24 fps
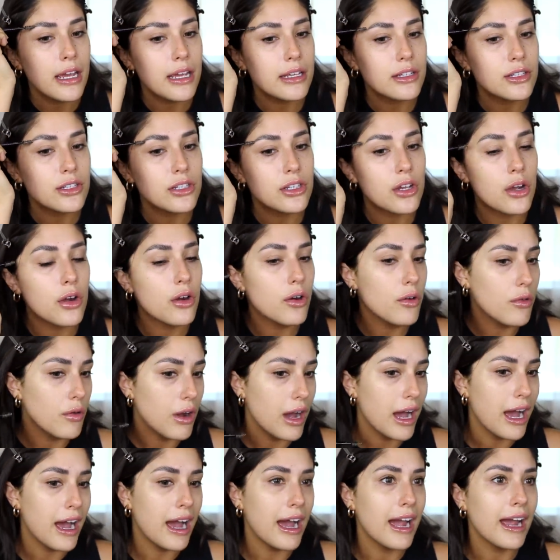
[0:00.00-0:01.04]

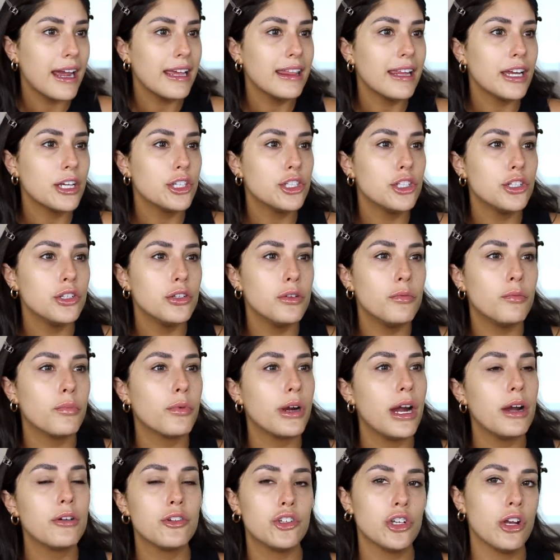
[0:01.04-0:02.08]
so I like to do
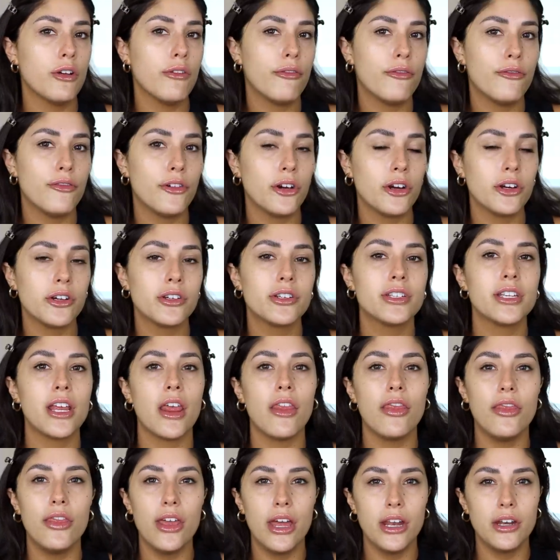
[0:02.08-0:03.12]
brow gel first,
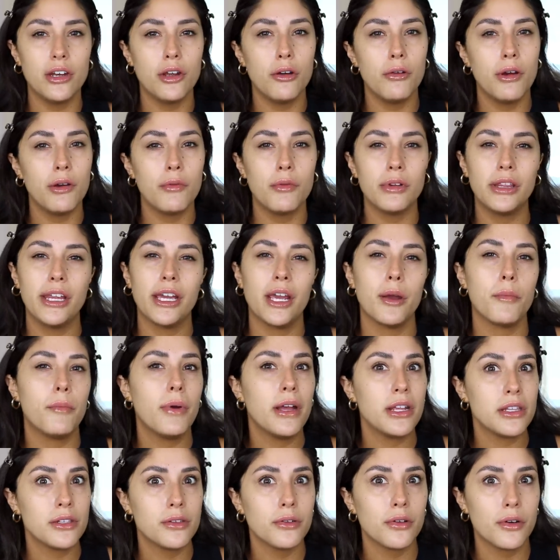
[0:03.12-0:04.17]
then go in with like a
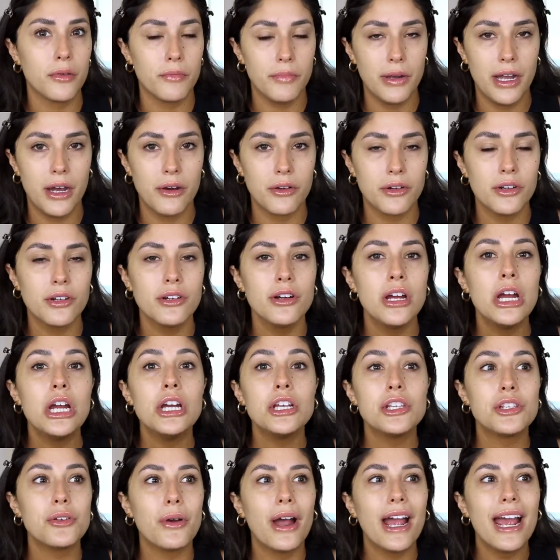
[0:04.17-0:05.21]
pencil or a powder.
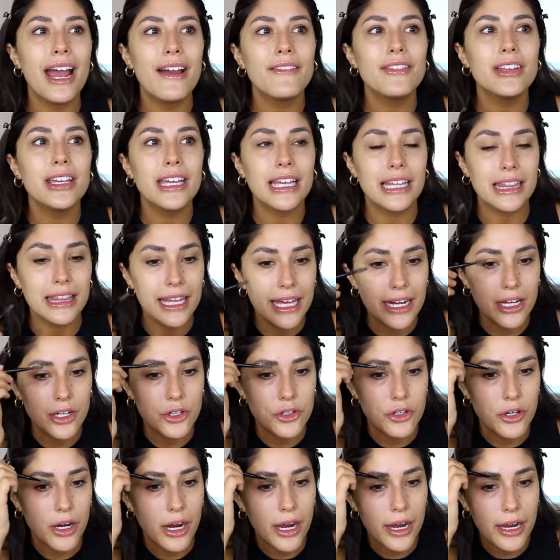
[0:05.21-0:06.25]
So I have to like let it
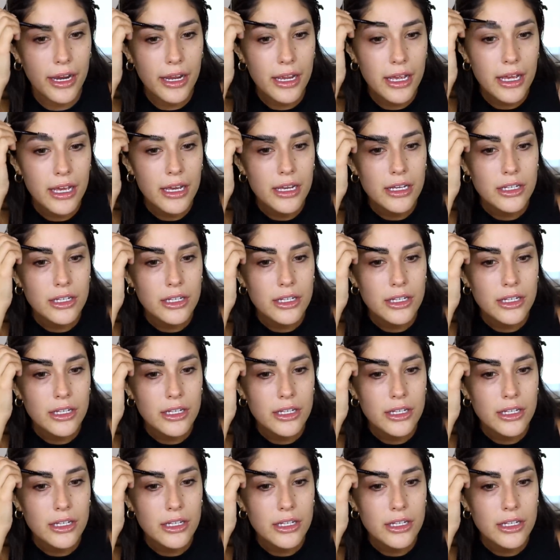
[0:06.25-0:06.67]
dry.